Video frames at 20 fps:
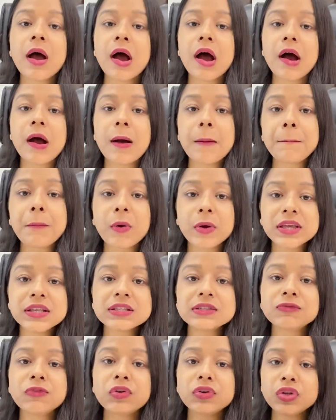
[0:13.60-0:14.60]
uh,
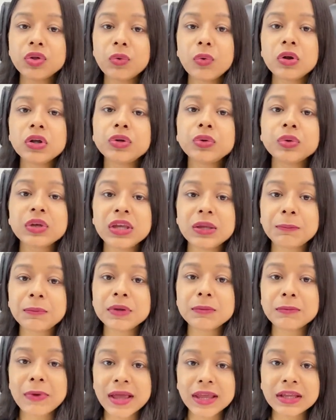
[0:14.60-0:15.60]
points for you all to keep
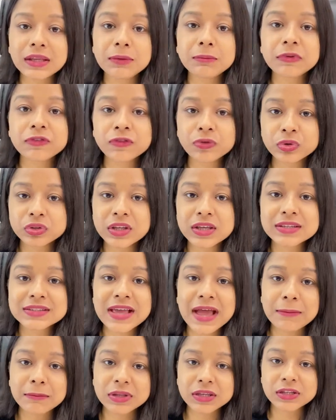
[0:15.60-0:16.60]
in mind before the
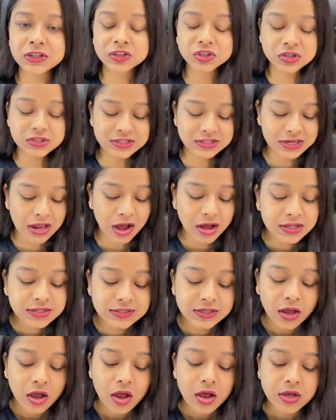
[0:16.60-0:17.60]
examination starts.
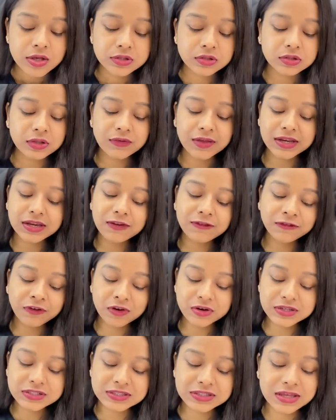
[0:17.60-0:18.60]
So the very
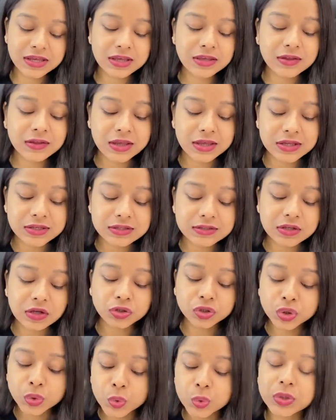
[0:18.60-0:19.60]
first thing is
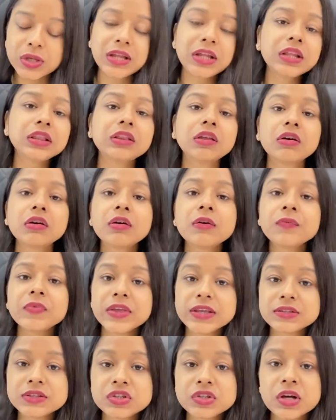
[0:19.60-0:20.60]
do read the
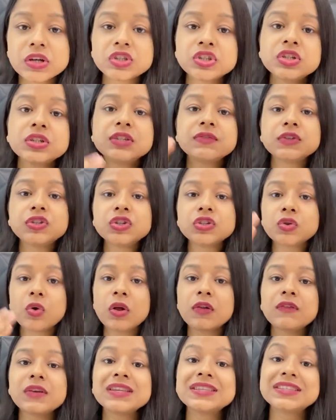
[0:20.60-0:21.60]
instructions which is
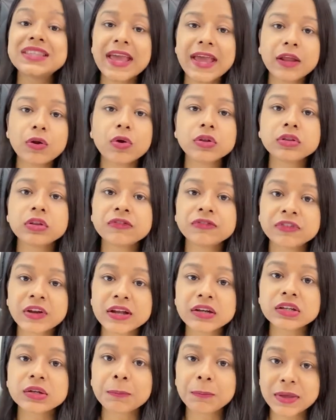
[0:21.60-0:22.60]
always there on the
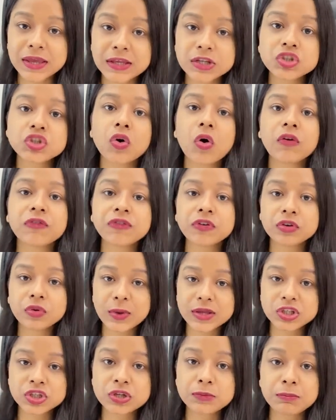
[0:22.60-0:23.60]
front page of your
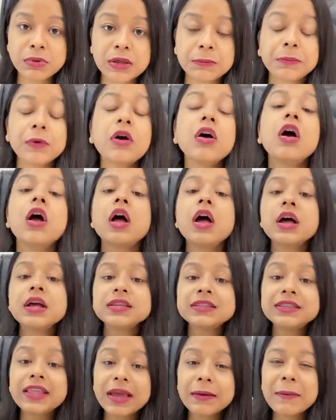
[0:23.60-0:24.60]
question paper.
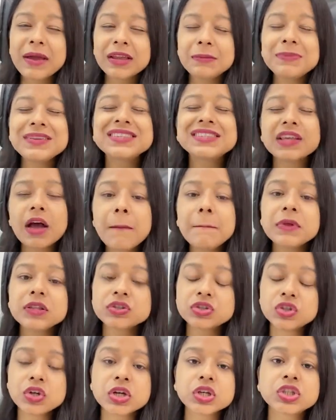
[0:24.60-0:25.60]
There might be some
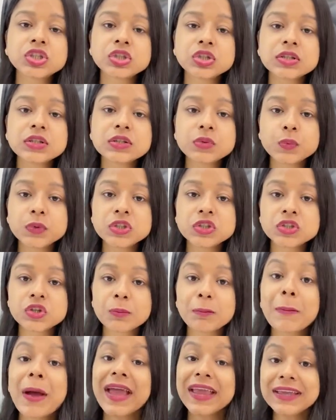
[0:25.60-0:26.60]
instructions which
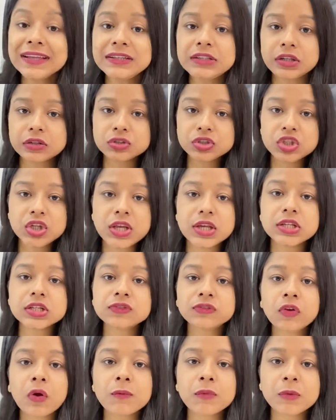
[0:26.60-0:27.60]
might change
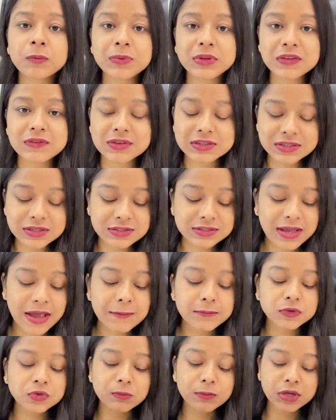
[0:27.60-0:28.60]
from your previous
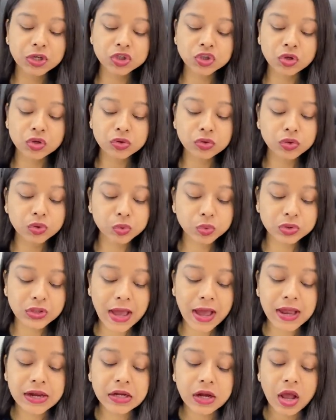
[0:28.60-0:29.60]
exam so make sure to do
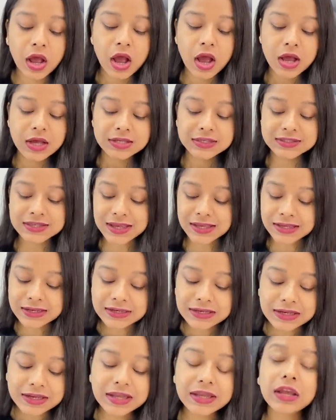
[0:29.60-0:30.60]
that.
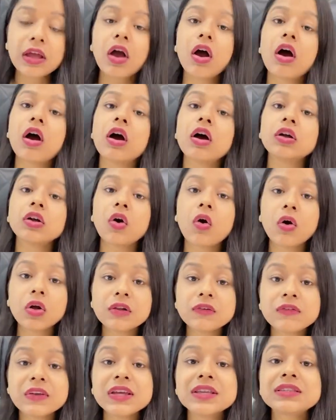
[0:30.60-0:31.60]
Secondly, uh,
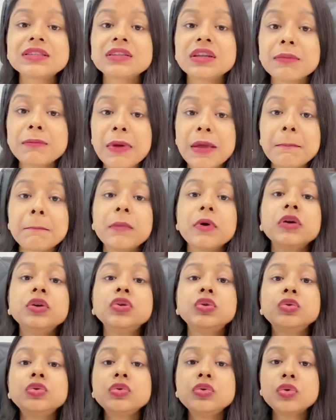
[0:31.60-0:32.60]
always remember
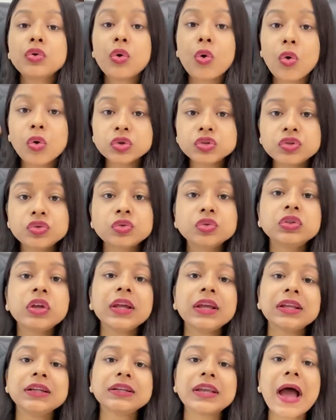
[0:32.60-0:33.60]
to go through
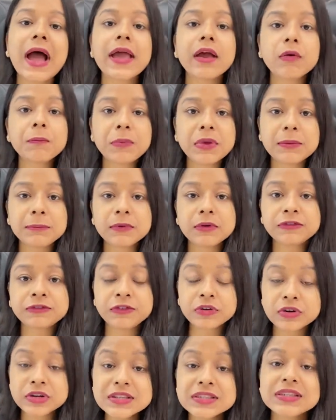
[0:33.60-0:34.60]
the entire paper
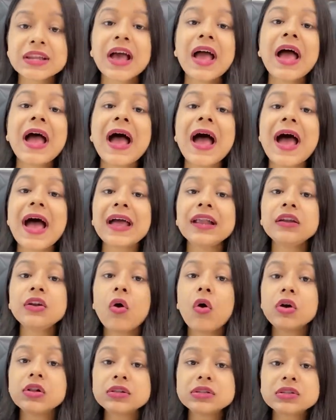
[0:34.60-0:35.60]
first and
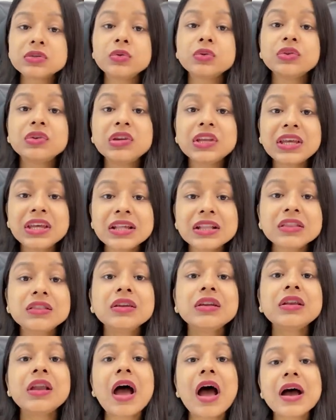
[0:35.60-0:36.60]
also read
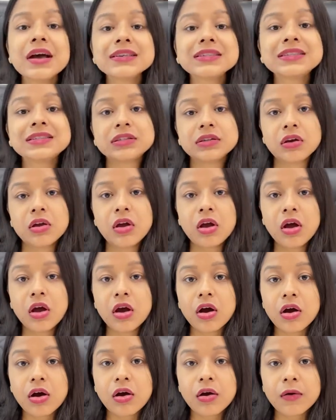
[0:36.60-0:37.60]
the last
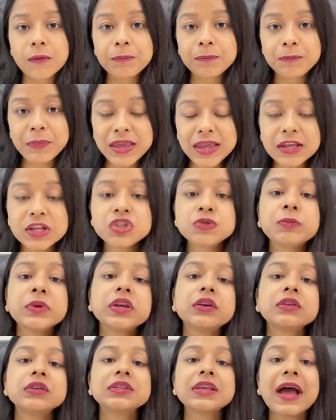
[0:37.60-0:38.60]
uh, page
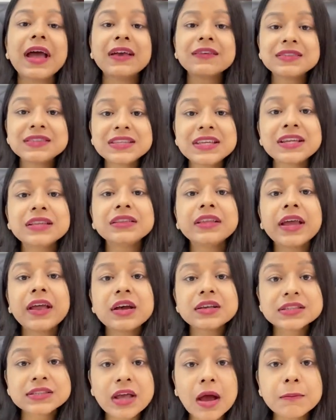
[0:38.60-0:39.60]
because I have seen there
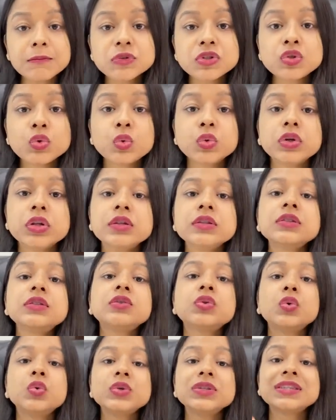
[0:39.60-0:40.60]
are some students
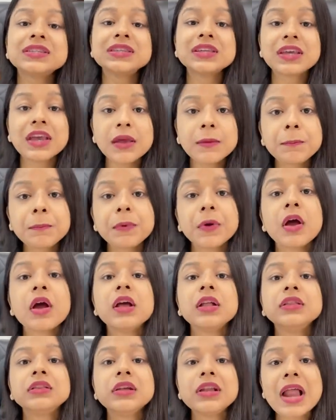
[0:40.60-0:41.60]
who skip
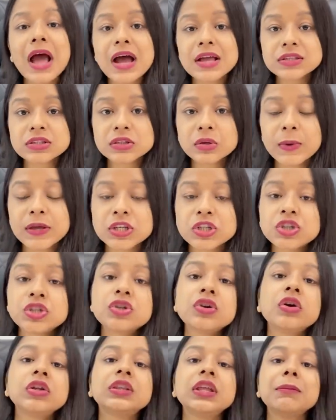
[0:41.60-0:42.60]
the last
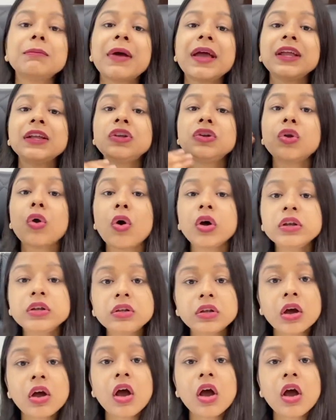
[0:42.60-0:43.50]
question or they might not